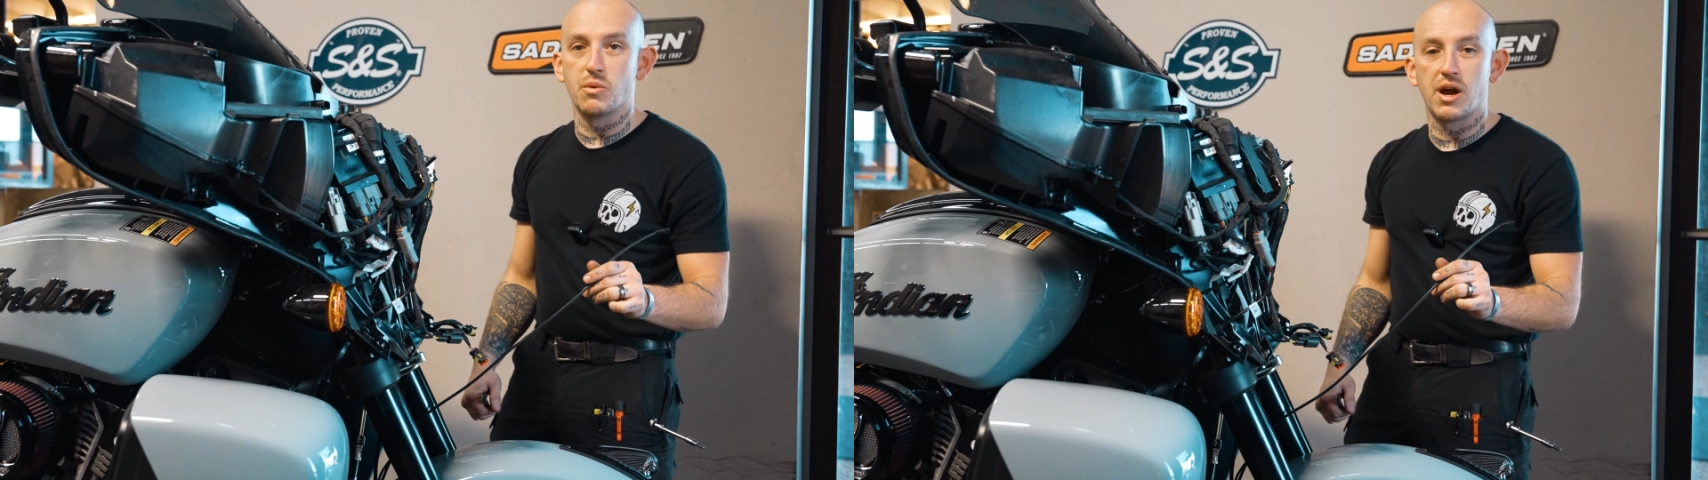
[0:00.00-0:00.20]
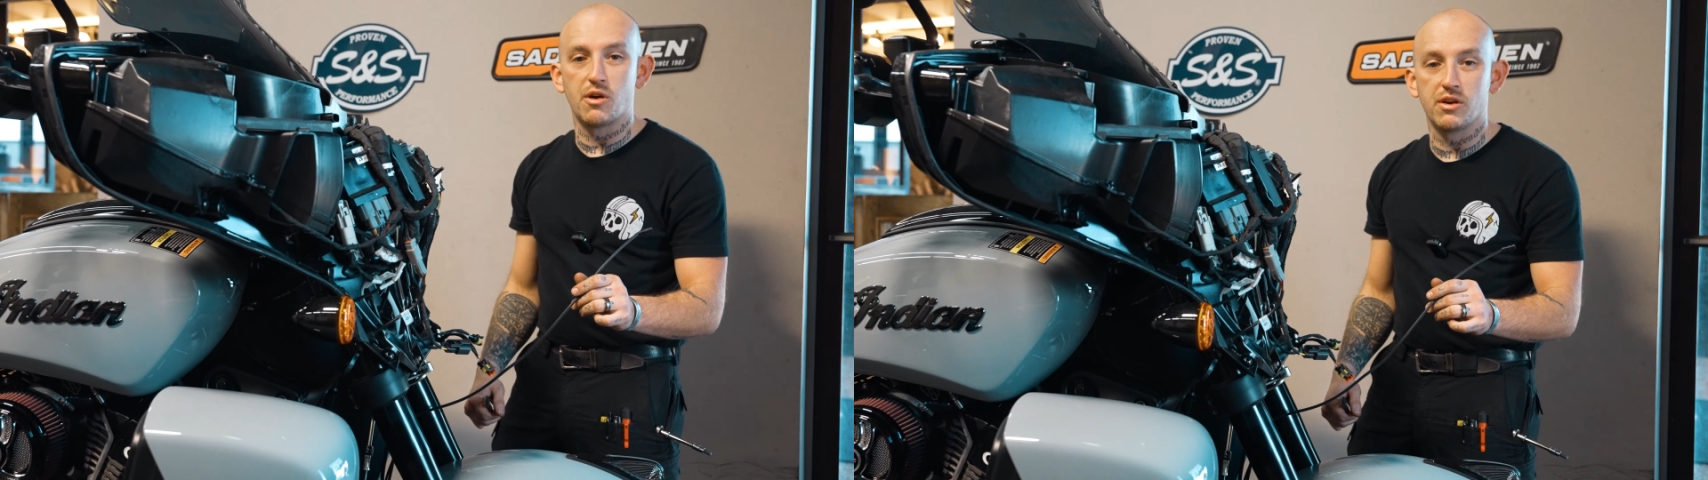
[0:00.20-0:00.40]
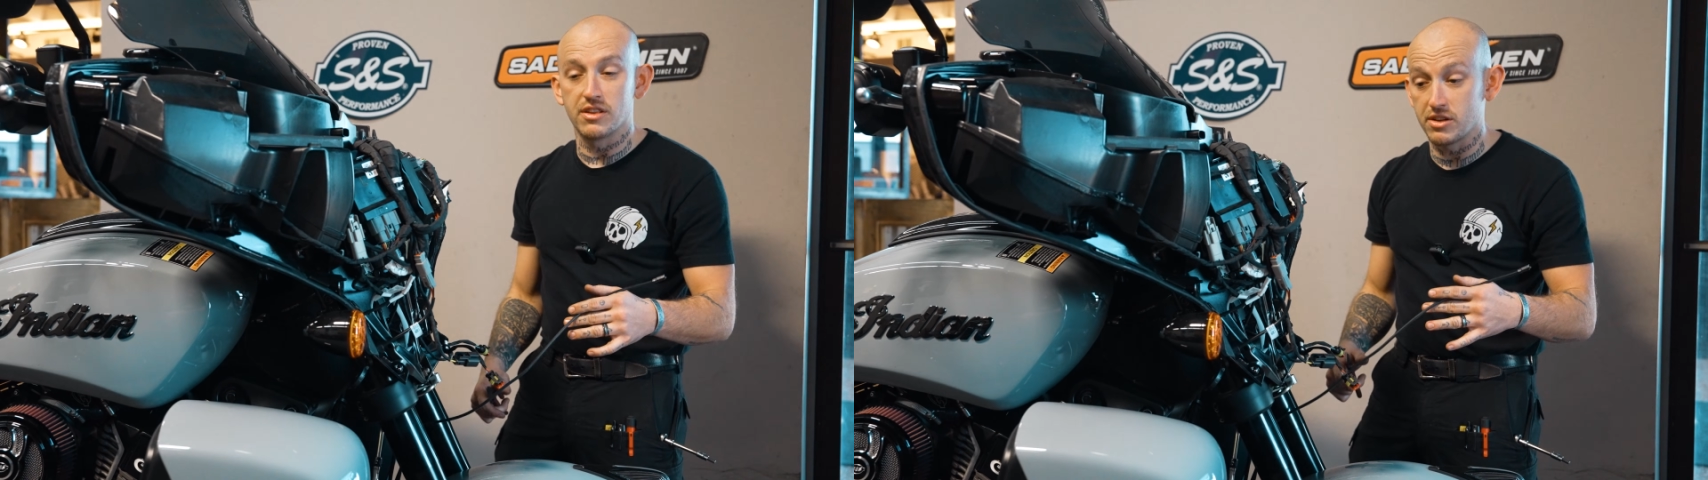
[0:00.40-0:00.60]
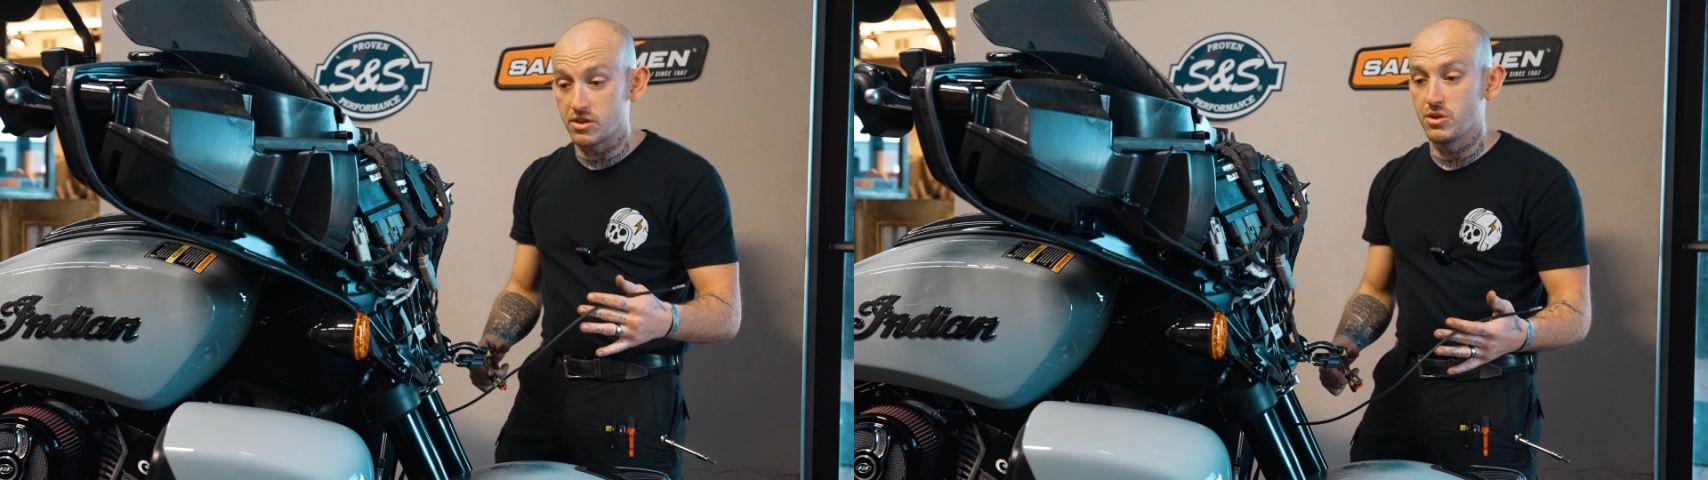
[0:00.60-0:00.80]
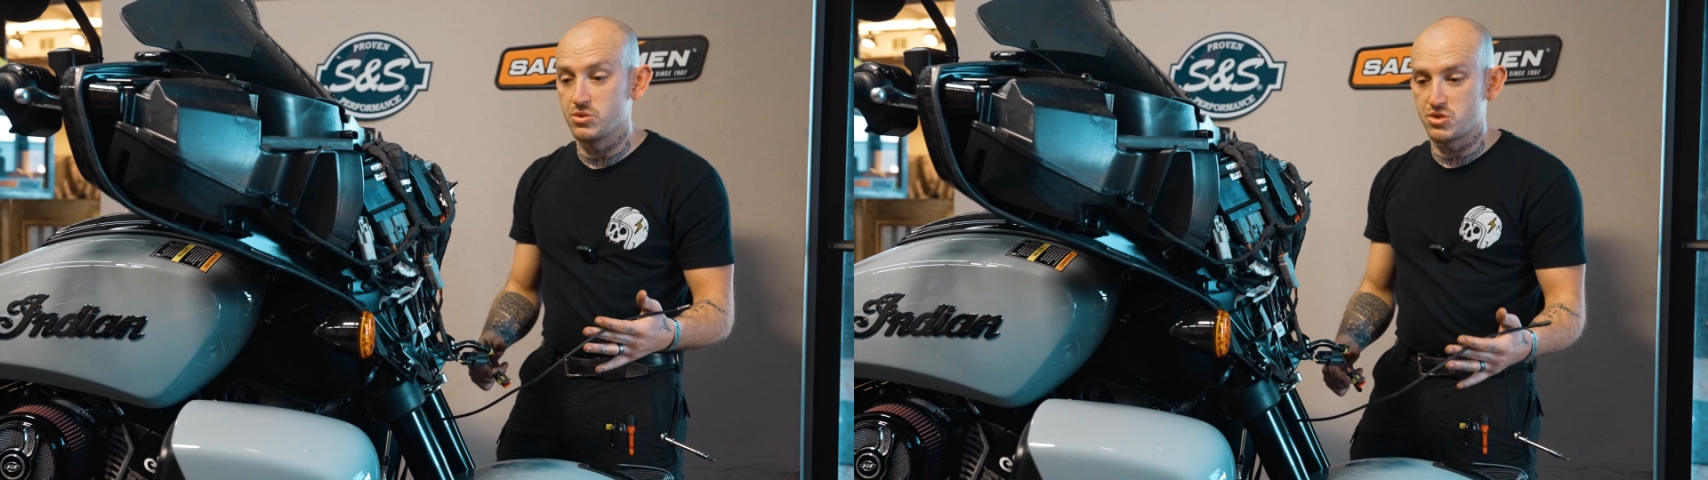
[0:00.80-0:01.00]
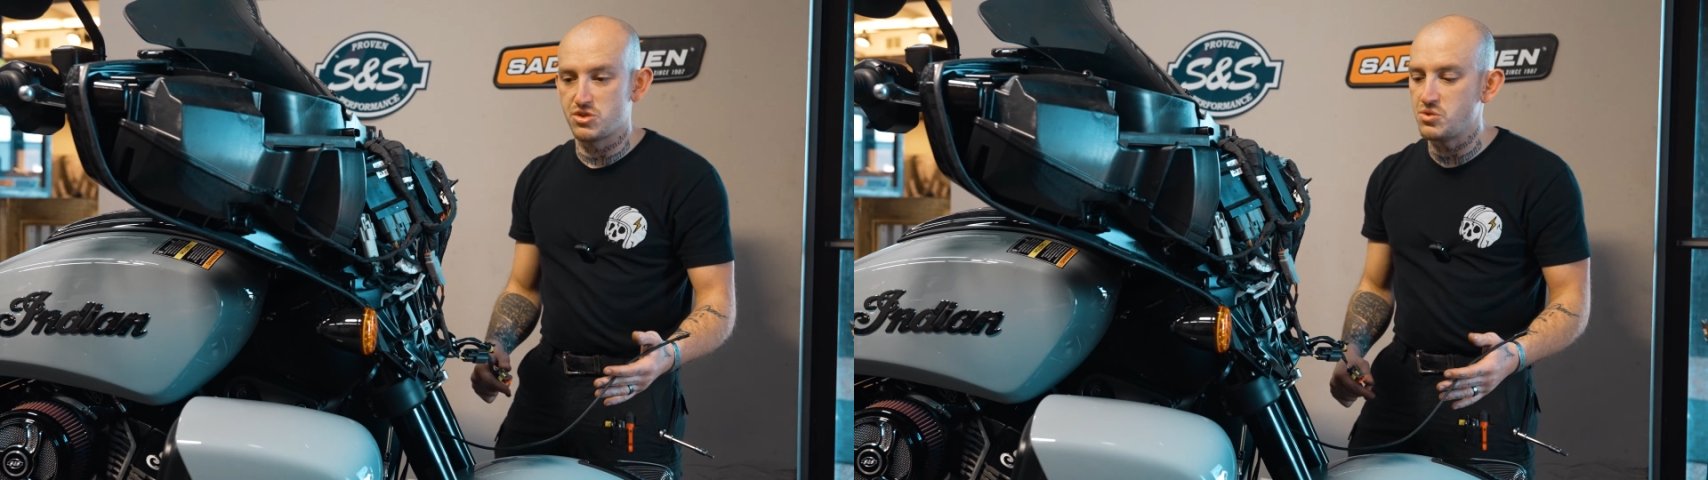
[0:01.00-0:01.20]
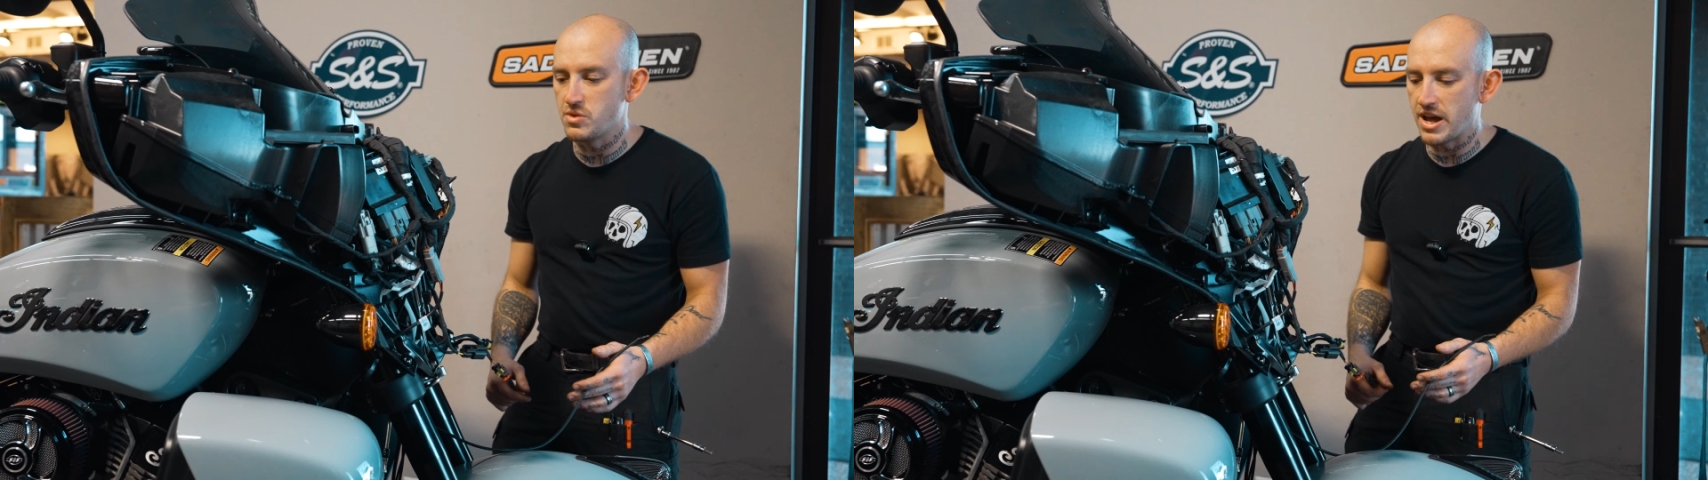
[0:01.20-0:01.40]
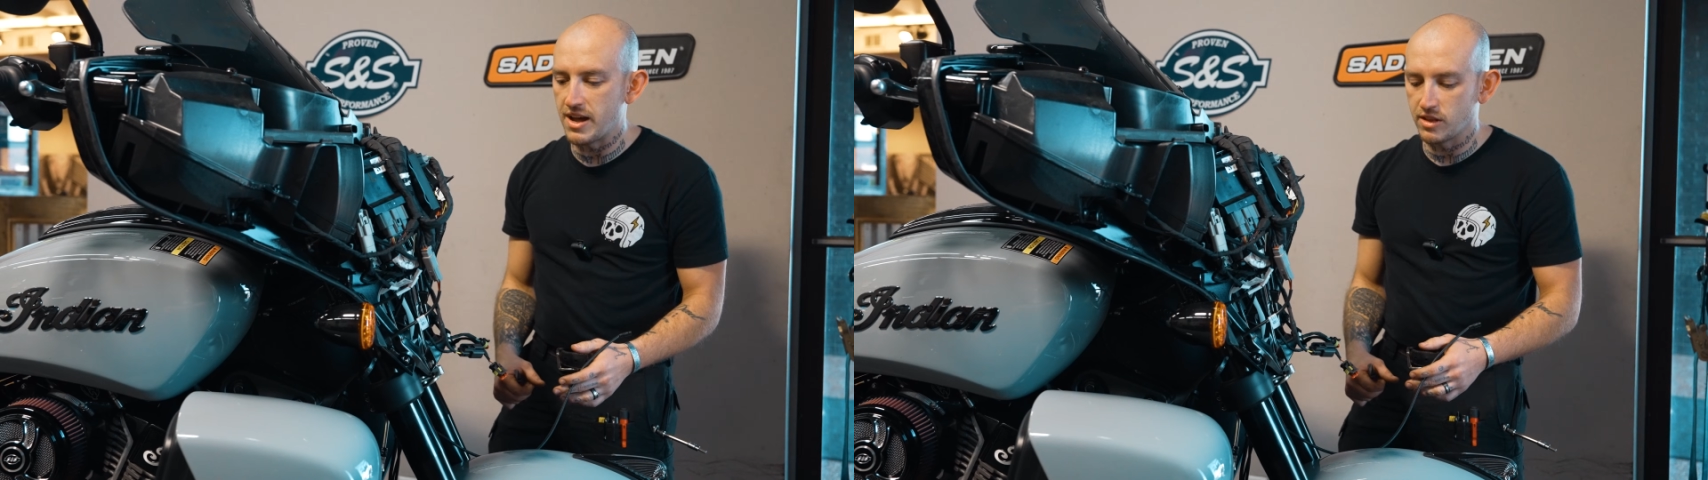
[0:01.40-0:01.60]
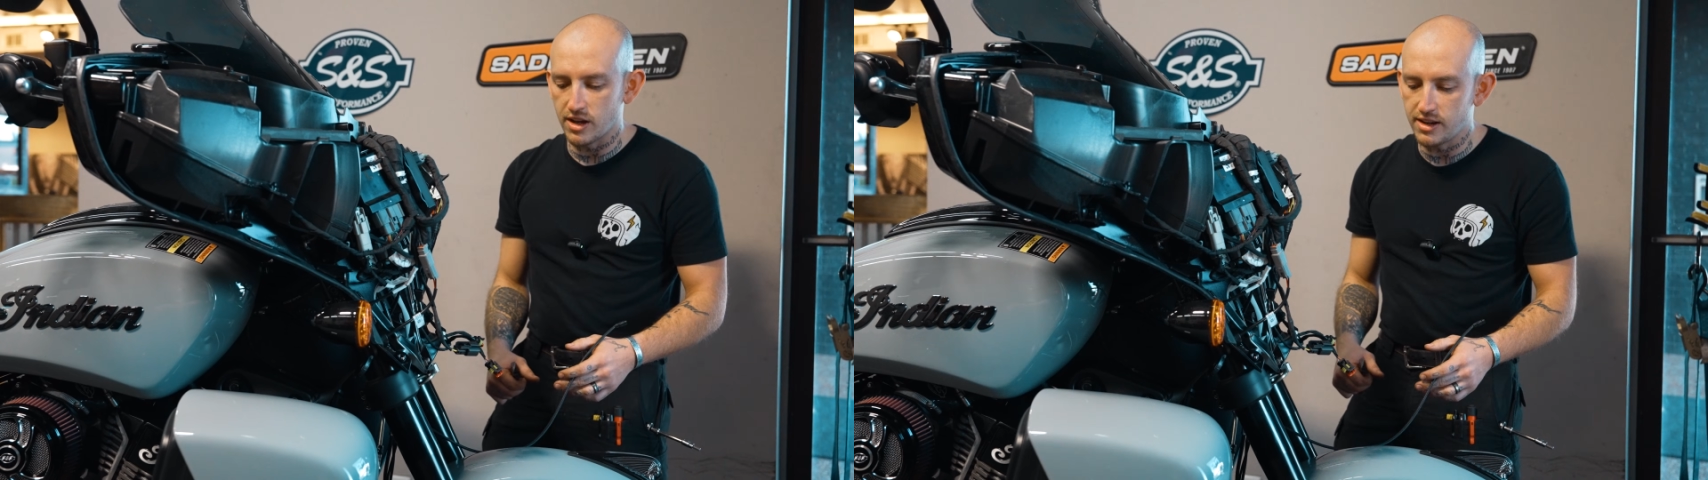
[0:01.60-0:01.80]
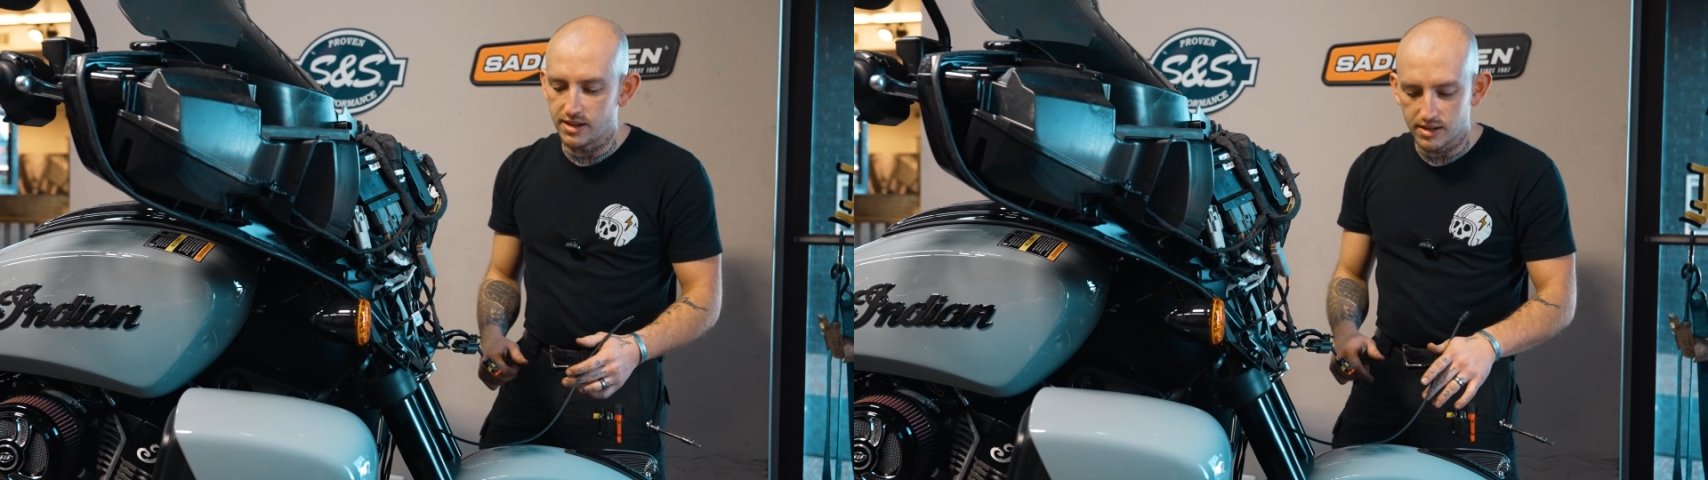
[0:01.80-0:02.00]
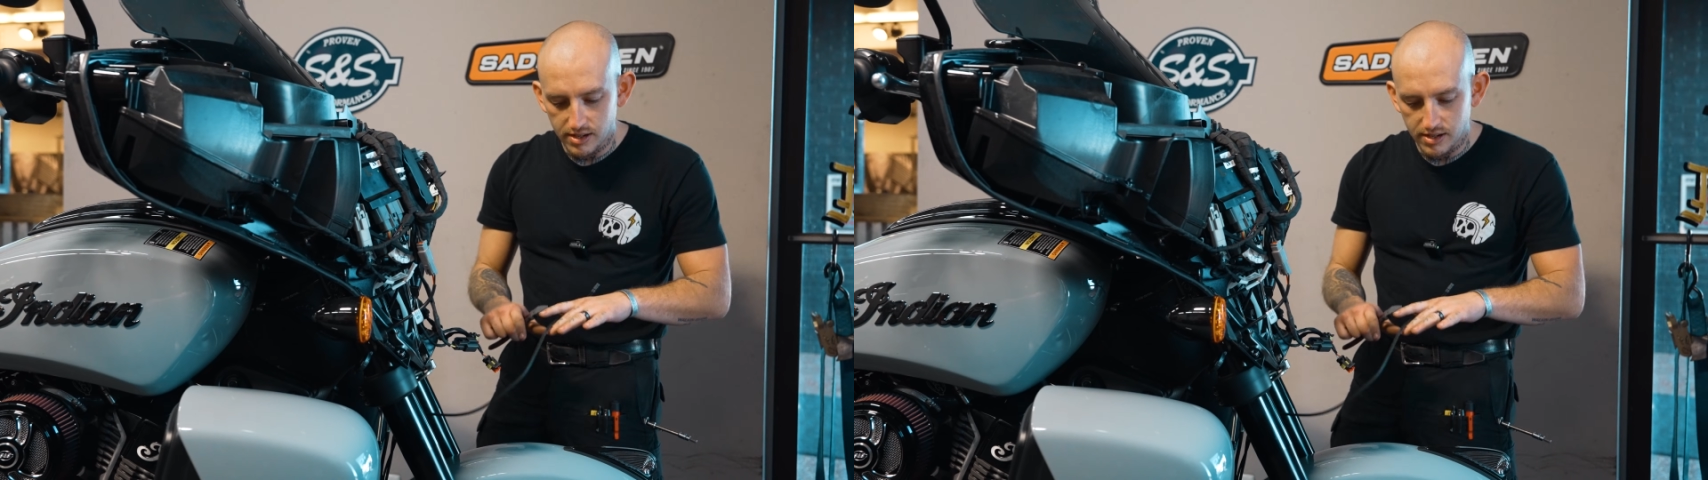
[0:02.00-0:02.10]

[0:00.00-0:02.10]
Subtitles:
wiring that goes to that light.